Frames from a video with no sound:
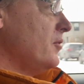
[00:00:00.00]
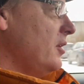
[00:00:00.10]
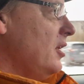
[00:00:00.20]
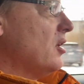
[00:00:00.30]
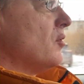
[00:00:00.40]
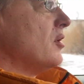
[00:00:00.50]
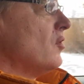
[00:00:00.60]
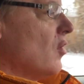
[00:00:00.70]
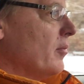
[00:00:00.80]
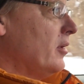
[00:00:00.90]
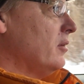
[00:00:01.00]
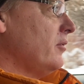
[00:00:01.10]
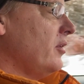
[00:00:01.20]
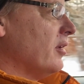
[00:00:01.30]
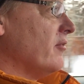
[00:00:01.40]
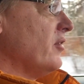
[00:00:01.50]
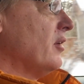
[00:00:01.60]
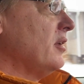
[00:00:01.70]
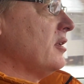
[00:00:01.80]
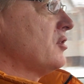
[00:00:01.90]
Eco and normal, you get a
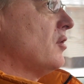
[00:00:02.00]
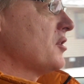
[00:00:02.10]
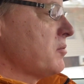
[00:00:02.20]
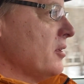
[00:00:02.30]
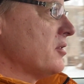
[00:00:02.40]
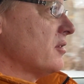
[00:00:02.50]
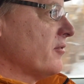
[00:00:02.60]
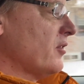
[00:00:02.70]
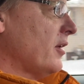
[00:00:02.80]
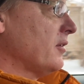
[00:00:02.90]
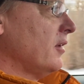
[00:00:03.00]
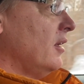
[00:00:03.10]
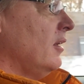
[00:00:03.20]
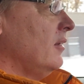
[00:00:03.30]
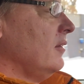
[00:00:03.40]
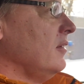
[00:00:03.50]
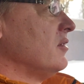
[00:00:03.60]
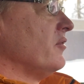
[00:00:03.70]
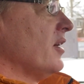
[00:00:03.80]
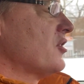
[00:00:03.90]
varying torque split to the front. The
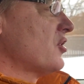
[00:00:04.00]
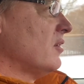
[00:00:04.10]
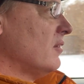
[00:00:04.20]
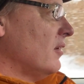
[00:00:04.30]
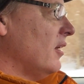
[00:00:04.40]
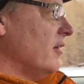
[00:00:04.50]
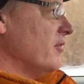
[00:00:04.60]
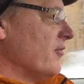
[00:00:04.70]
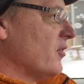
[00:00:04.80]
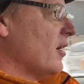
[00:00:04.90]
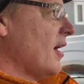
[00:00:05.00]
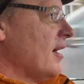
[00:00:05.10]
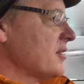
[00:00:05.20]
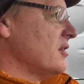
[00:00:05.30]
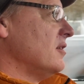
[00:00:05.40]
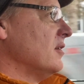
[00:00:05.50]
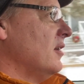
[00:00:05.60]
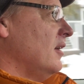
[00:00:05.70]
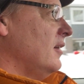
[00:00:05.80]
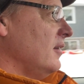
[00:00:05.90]
intervention of the front axle
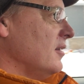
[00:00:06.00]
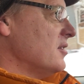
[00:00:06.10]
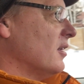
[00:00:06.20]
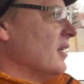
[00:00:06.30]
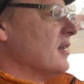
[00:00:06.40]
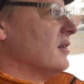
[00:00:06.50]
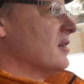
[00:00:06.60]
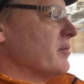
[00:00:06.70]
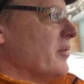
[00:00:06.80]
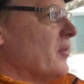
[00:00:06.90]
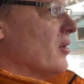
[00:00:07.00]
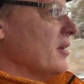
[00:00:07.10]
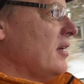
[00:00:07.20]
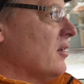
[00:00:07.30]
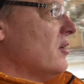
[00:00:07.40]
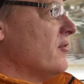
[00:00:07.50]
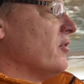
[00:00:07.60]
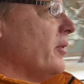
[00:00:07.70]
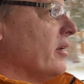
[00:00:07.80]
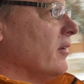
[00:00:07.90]
is delayed a little bit more in eco for
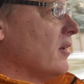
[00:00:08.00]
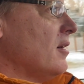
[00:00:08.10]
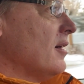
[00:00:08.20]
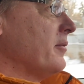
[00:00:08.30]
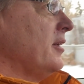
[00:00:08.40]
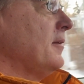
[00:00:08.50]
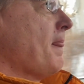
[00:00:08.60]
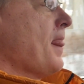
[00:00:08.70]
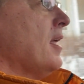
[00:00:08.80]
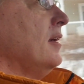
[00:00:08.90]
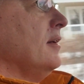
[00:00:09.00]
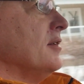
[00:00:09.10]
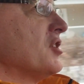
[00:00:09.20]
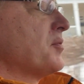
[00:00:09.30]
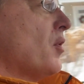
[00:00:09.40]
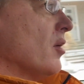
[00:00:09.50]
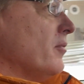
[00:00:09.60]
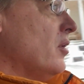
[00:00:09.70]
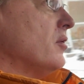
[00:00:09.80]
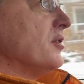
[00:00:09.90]
better economy. In sport
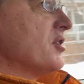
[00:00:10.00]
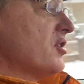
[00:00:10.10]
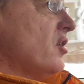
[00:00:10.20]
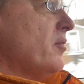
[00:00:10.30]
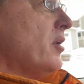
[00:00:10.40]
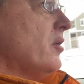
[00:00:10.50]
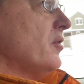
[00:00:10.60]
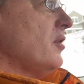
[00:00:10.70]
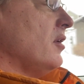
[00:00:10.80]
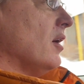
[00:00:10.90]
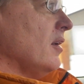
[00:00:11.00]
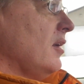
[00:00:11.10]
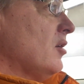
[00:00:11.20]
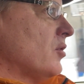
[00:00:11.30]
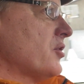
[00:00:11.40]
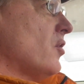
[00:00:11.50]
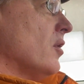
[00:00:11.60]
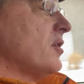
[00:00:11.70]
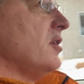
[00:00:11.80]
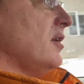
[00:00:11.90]
mode and snow mode, you get equal
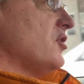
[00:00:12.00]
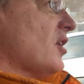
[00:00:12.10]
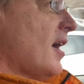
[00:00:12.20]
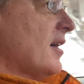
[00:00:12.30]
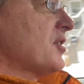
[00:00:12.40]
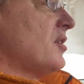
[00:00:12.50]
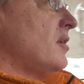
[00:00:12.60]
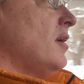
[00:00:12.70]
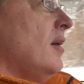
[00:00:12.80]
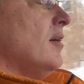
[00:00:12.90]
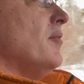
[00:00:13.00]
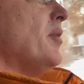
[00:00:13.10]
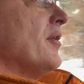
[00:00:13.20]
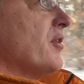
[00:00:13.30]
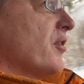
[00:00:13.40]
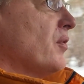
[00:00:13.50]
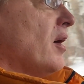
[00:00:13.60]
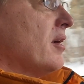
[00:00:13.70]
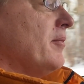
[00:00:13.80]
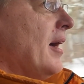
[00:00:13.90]
torque to each axle, but the
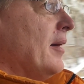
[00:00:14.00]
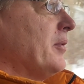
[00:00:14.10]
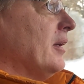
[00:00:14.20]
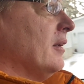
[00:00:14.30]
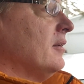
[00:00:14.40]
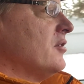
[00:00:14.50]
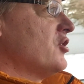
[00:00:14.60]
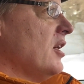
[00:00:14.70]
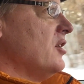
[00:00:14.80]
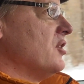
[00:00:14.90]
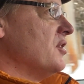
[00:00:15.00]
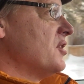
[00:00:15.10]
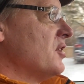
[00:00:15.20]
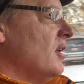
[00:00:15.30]
throttle mapping changes